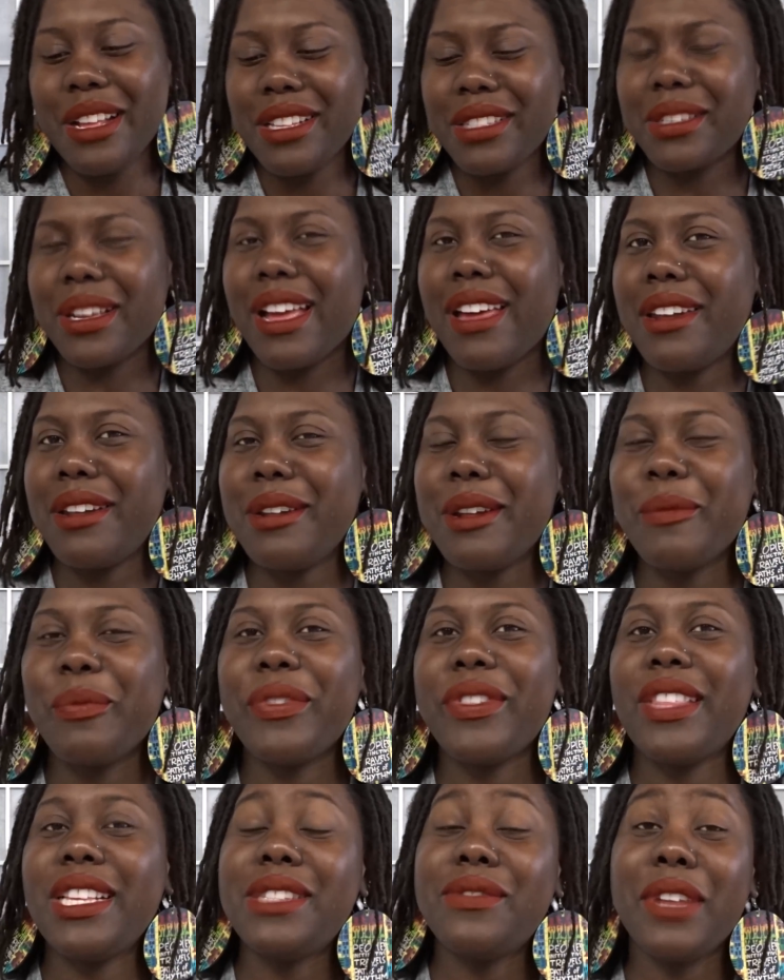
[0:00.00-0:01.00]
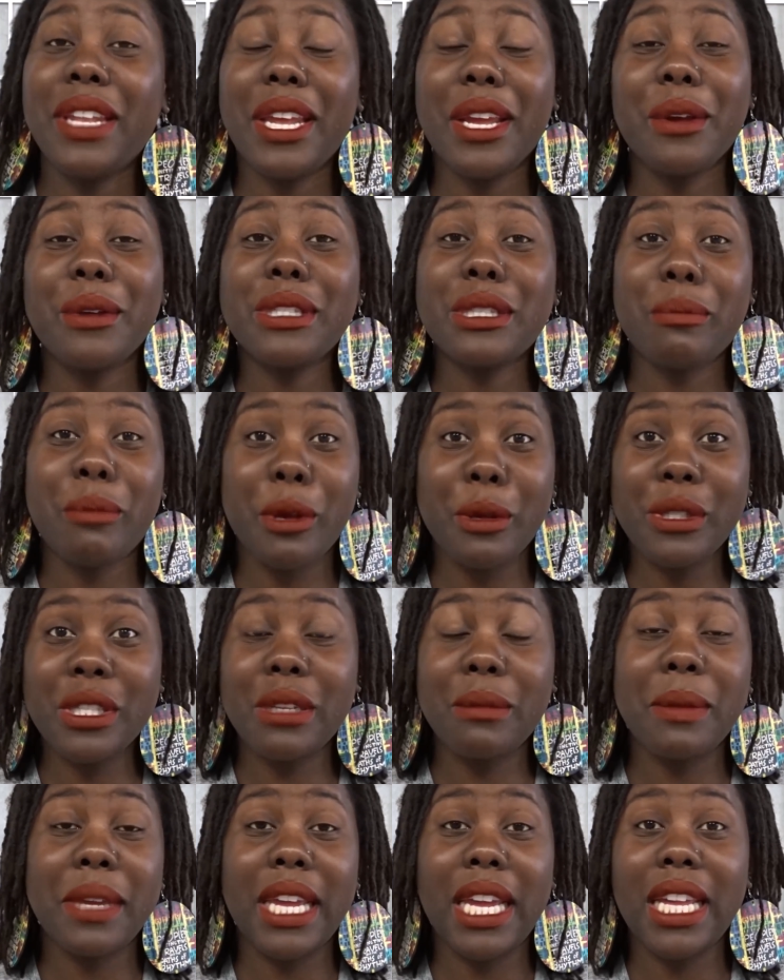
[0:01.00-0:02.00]
So I don't know, this video is supposed
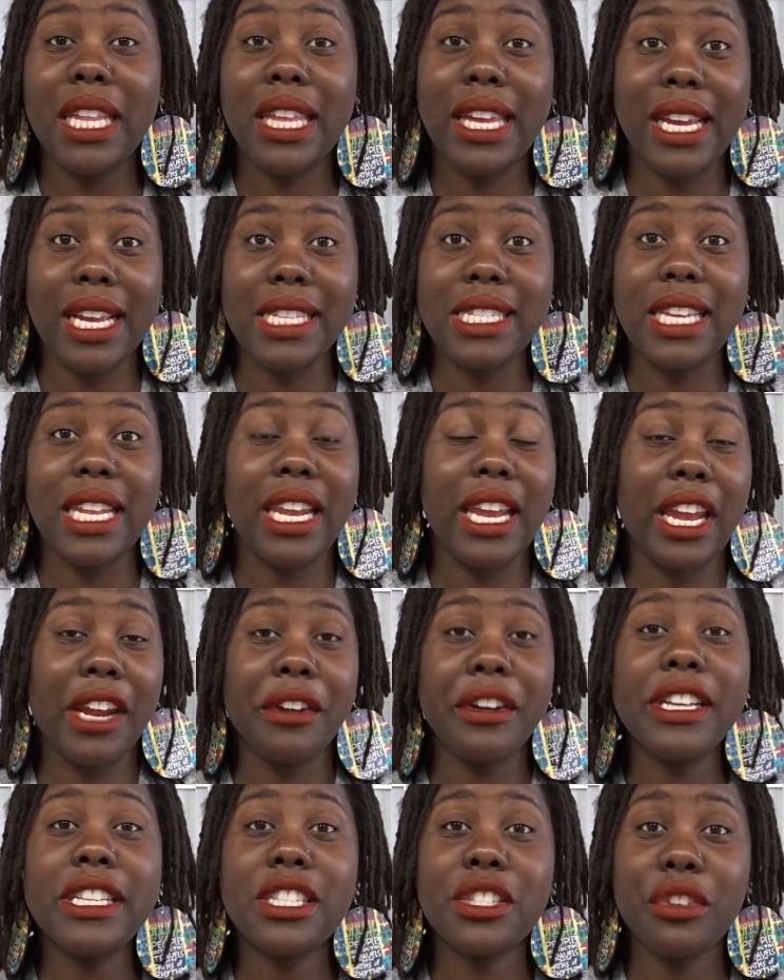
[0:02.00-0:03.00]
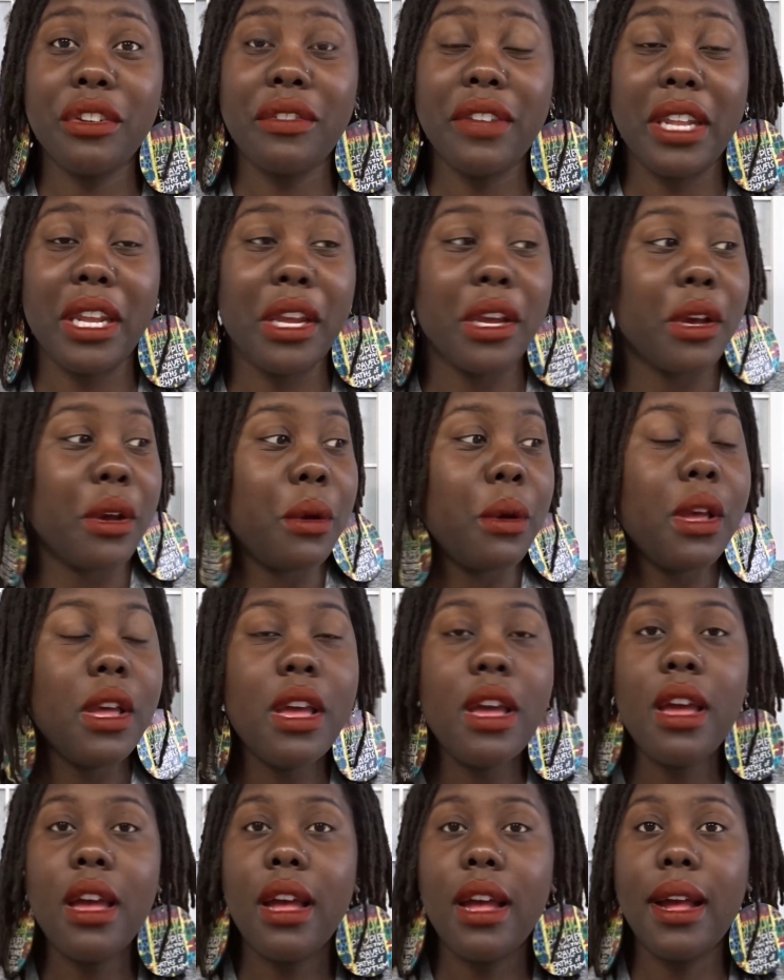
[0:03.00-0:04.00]
to be, like I said, a hair history video,
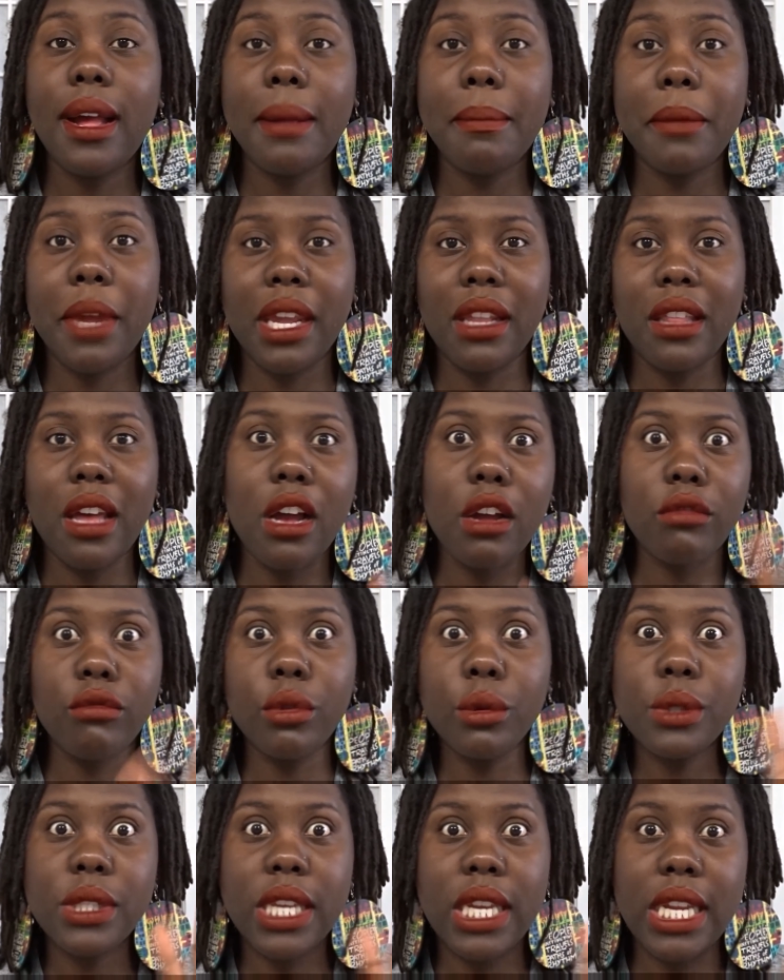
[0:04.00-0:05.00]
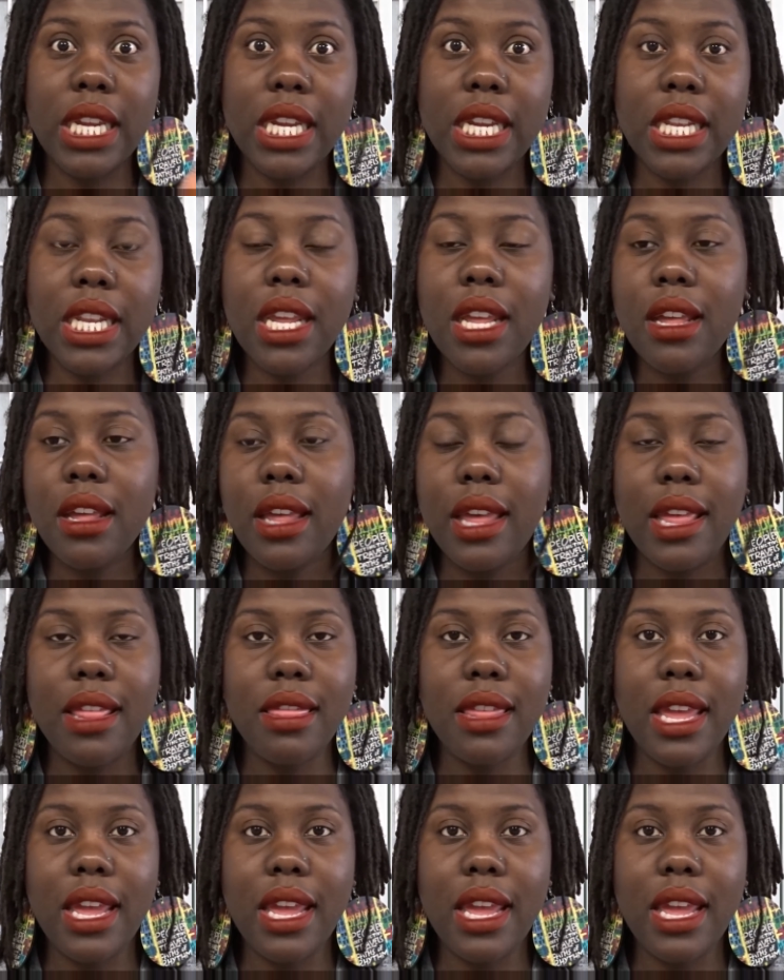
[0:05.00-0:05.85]
my lock routine, and